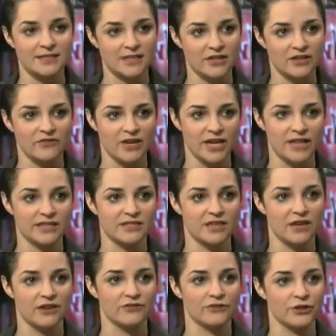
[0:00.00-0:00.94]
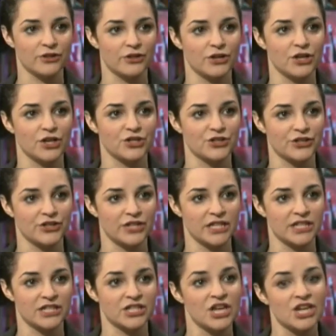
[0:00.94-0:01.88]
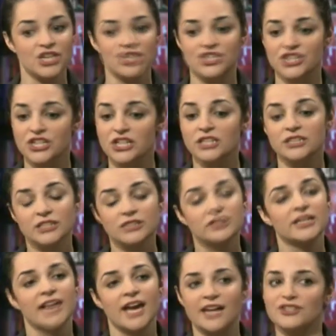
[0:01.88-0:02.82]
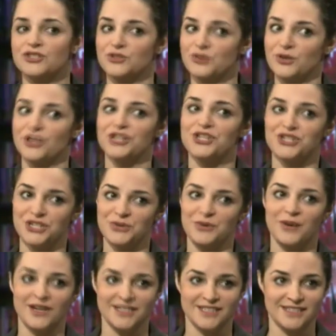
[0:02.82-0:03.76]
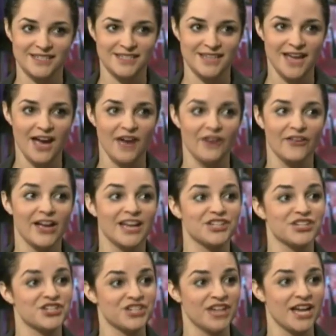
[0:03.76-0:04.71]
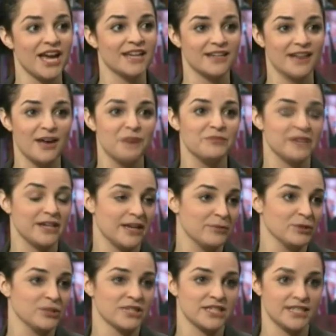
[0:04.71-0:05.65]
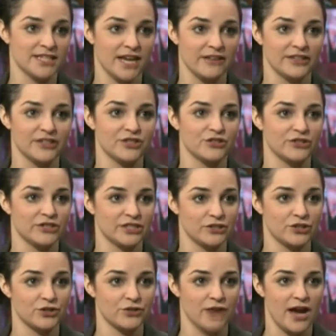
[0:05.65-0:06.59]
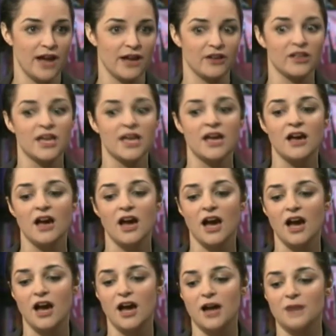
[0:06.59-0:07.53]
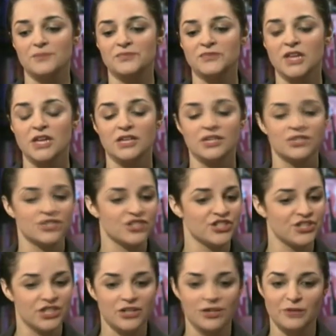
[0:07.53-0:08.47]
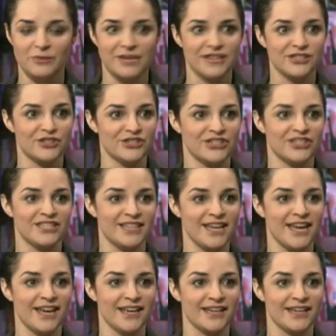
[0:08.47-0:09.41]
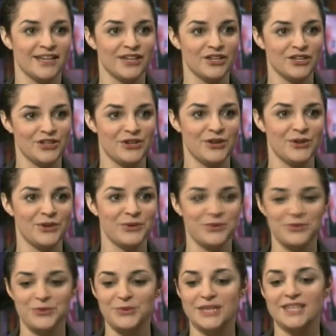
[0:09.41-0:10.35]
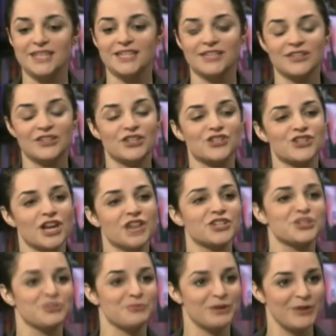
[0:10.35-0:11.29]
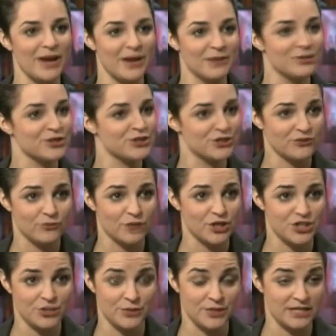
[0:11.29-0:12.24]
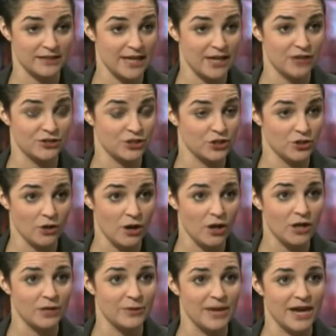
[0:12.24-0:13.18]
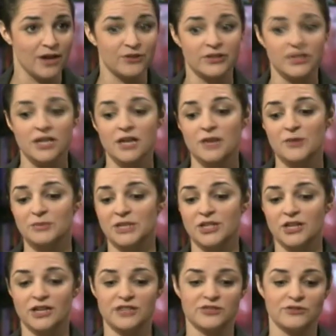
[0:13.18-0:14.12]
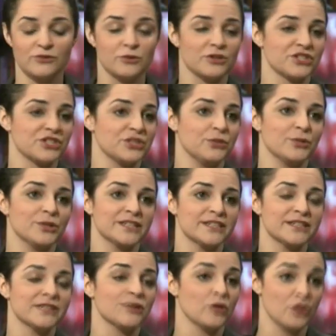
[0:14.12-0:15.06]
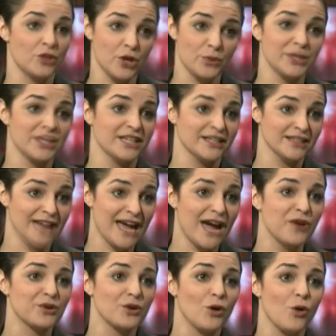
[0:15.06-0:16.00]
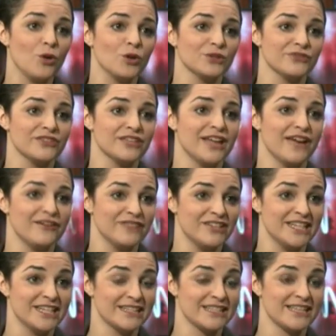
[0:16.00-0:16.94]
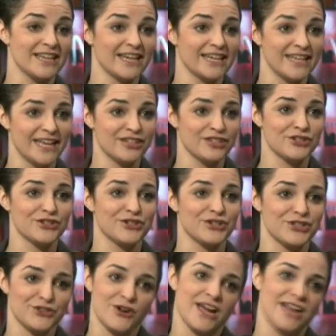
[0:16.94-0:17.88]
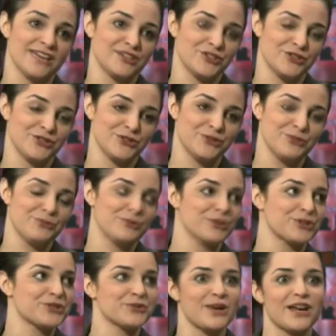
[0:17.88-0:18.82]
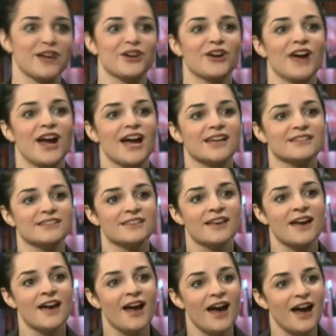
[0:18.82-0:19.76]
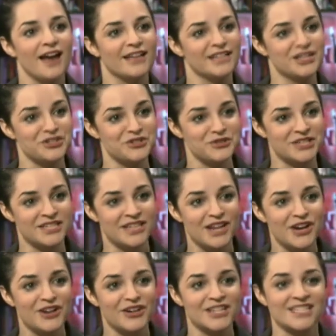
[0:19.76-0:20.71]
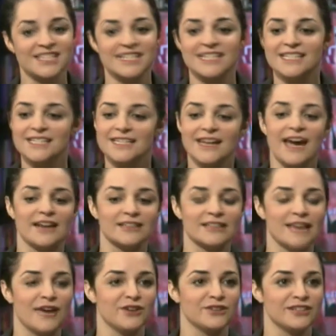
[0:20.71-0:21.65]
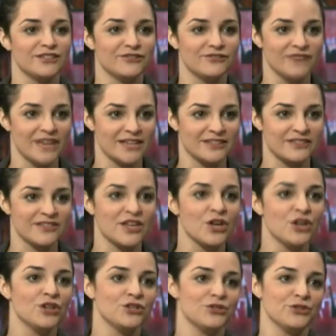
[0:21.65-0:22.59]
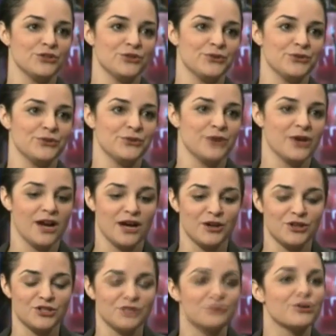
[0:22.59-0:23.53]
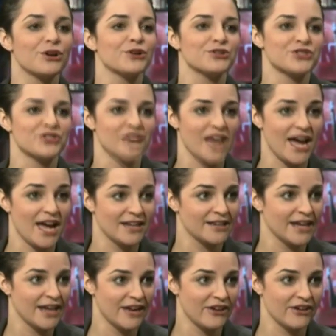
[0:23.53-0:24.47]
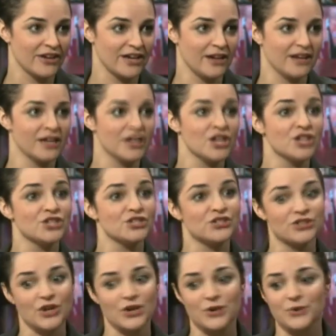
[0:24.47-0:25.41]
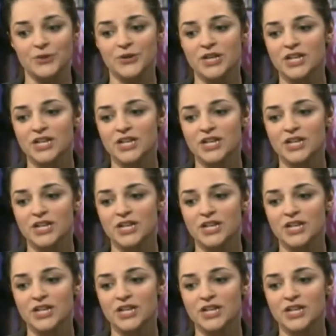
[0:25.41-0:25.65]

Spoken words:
the advice of her attorneys, she clearly had a story she wanted to tell, and she had not been able to tell it during the trial. She did her best to stay, you know, within the judge's parameters of what she was allowed to talk about, because, of course, he wouldn't, though he allowed all of the evidence against her trying to portray her as a dangerous terrorist, he did not allow the defense to broach that area. So